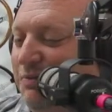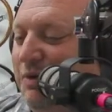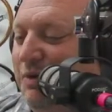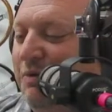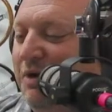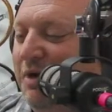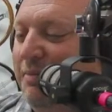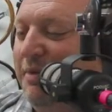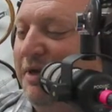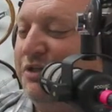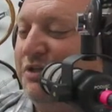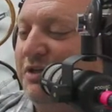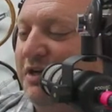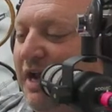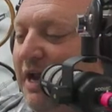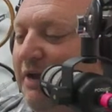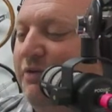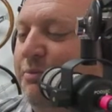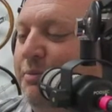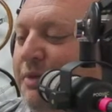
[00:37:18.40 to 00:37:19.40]
want to make sure
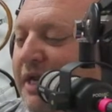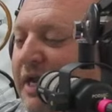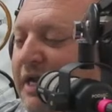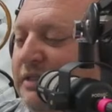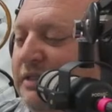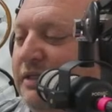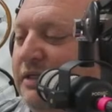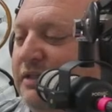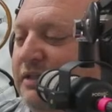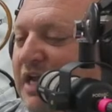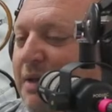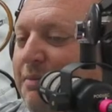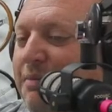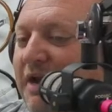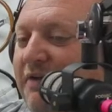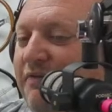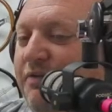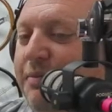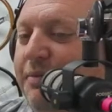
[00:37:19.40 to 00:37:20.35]
everybody has a good time and everybody